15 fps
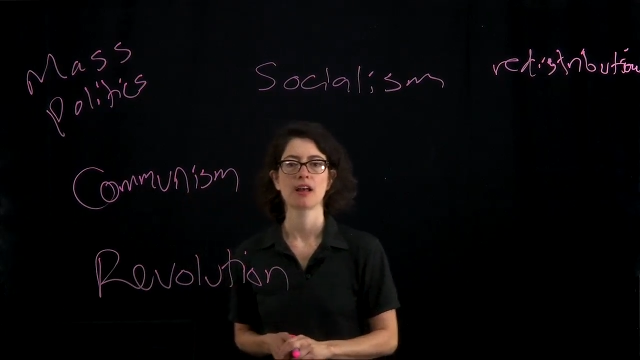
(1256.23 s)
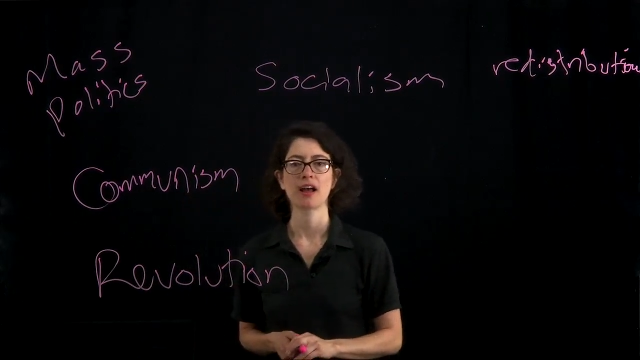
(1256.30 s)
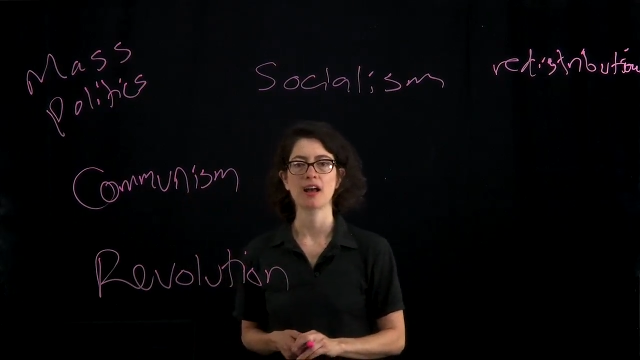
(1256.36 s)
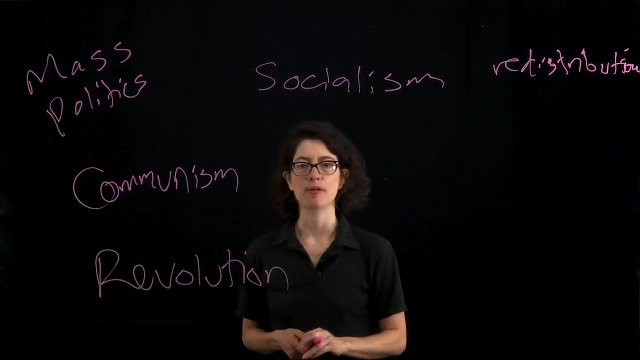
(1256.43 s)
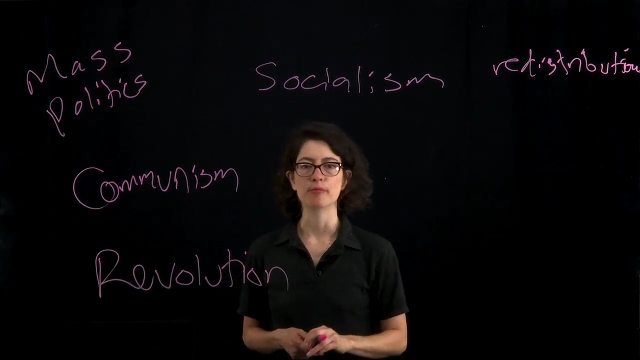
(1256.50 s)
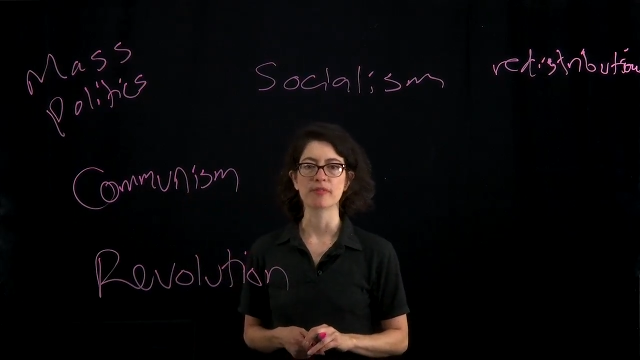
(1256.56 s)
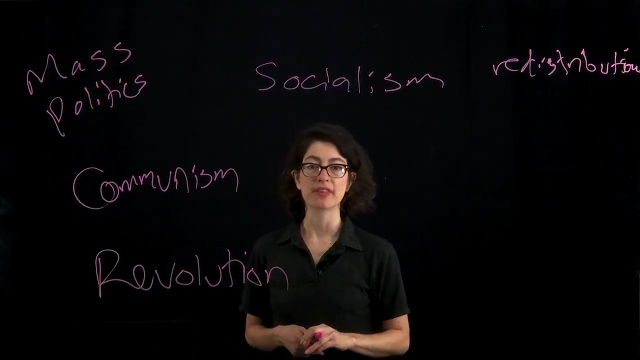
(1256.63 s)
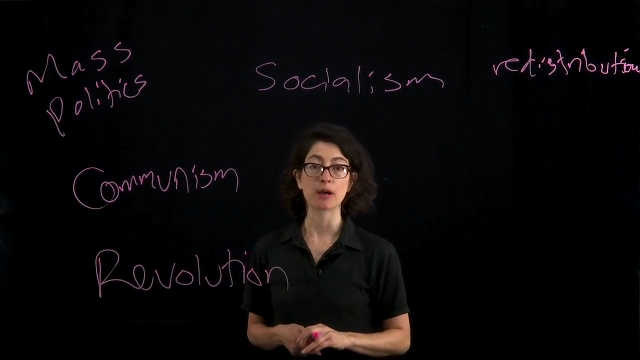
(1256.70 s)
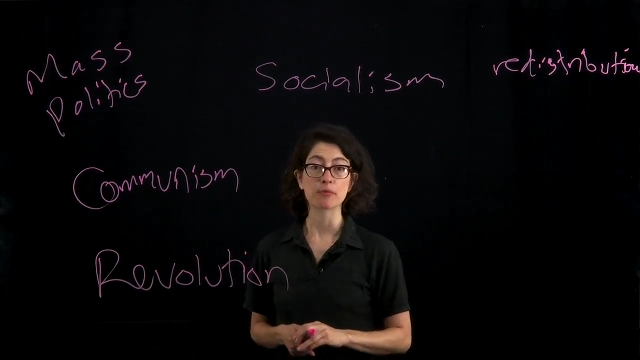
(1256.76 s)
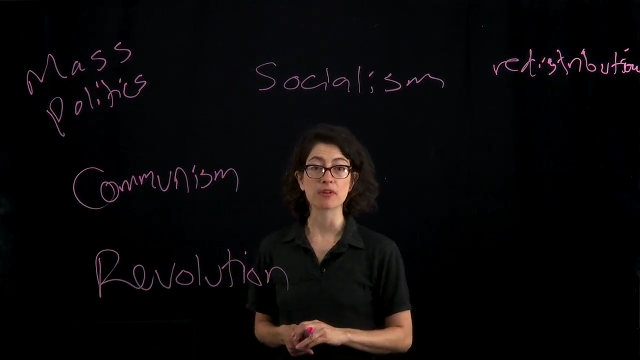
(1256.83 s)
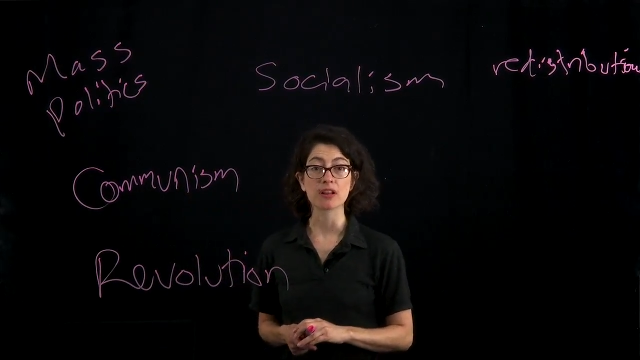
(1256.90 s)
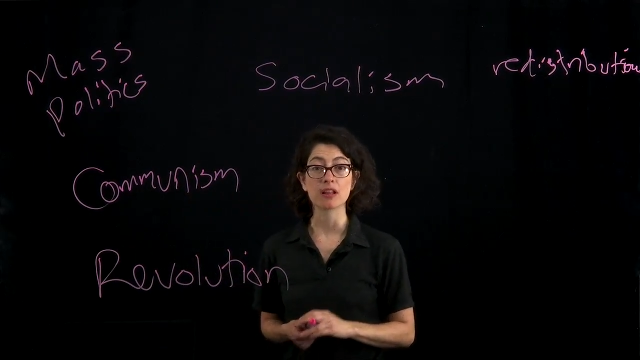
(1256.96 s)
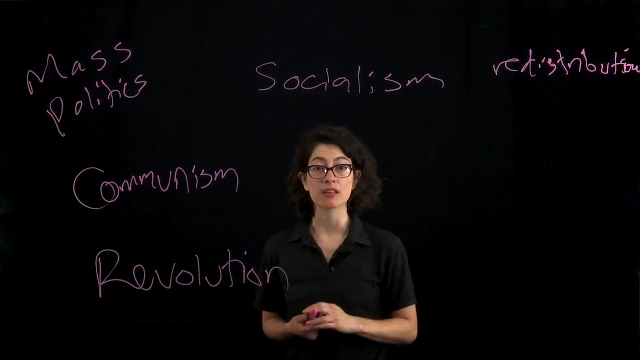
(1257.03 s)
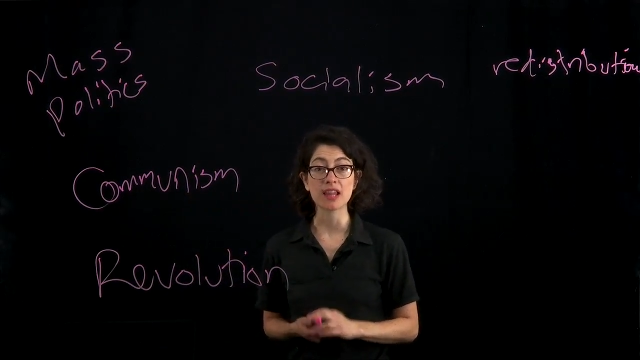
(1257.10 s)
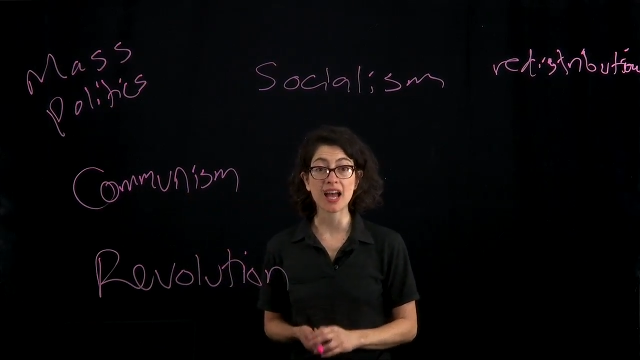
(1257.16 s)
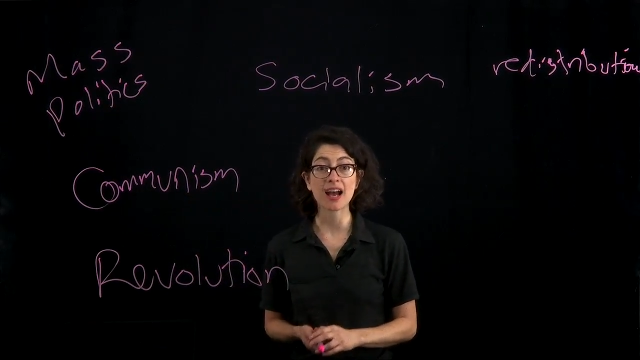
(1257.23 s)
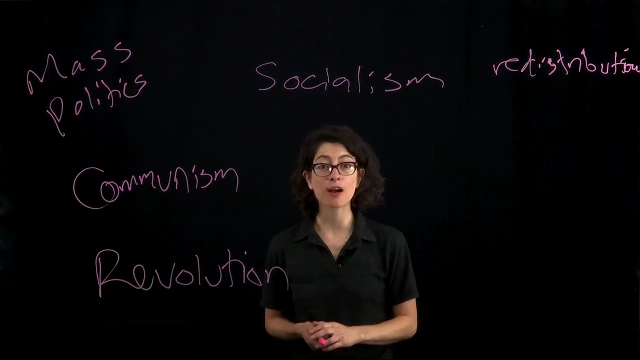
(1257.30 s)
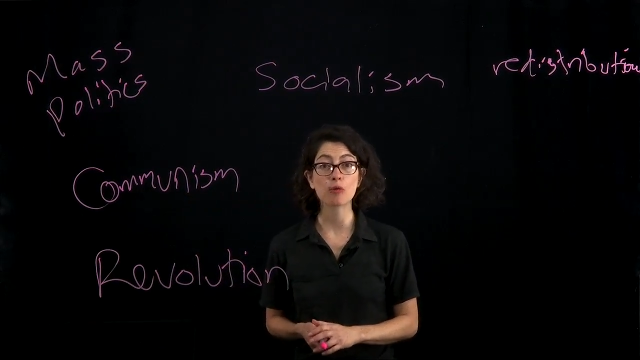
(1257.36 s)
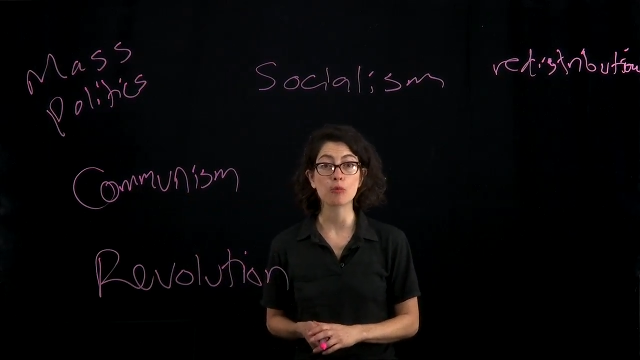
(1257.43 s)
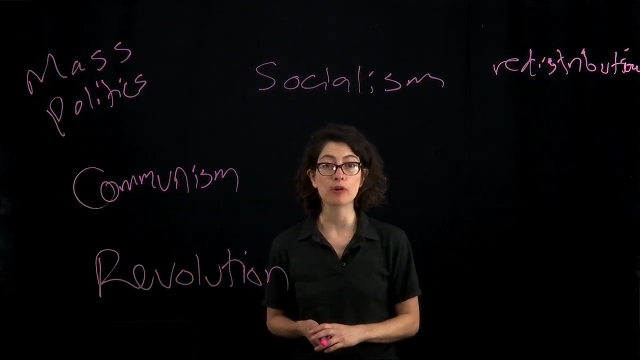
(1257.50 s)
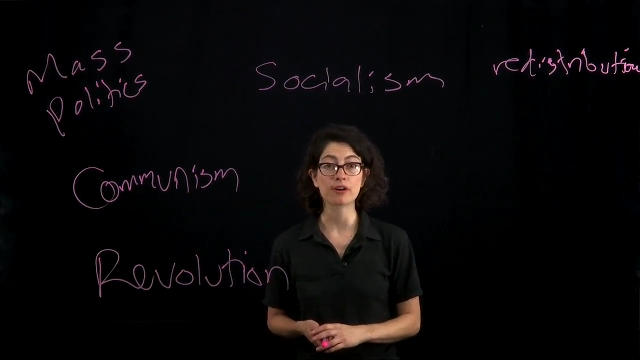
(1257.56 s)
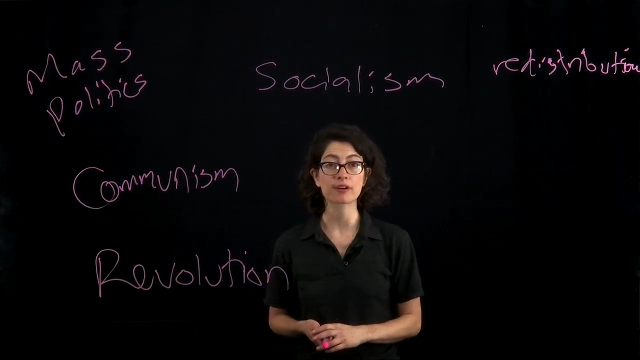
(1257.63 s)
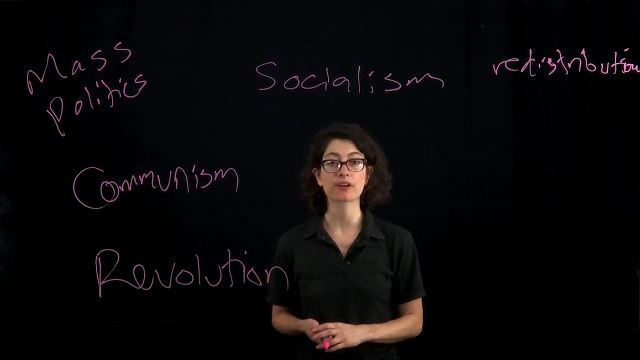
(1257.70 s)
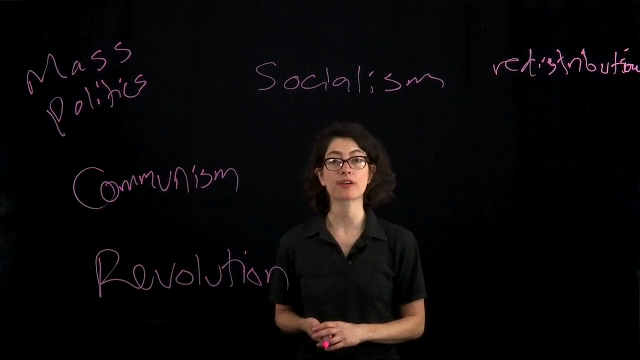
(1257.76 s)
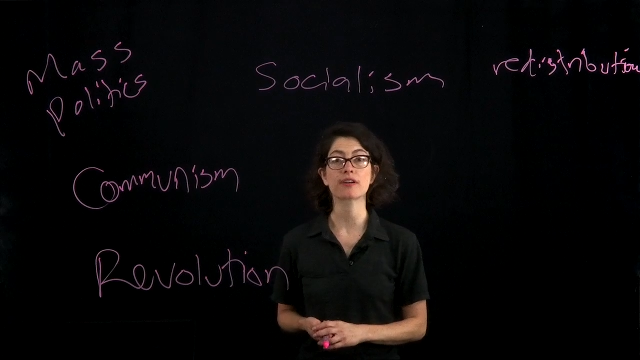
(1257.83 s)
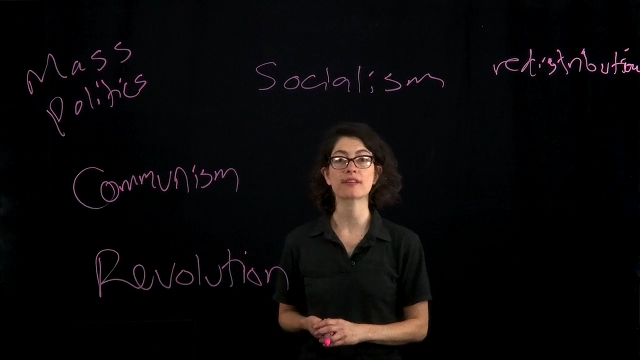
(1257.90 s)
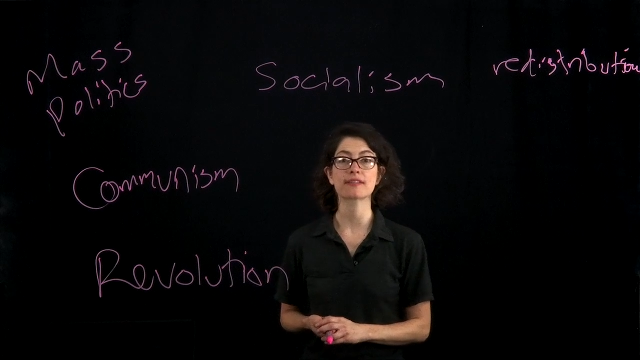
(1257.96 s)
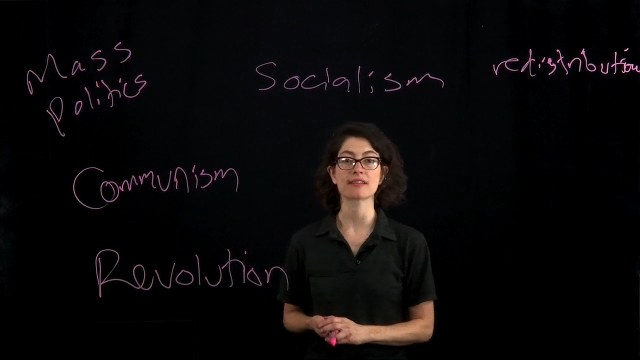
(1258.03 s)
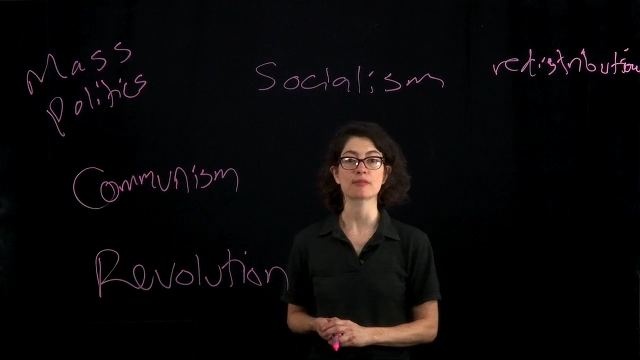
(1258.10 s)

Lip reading: that will allow workers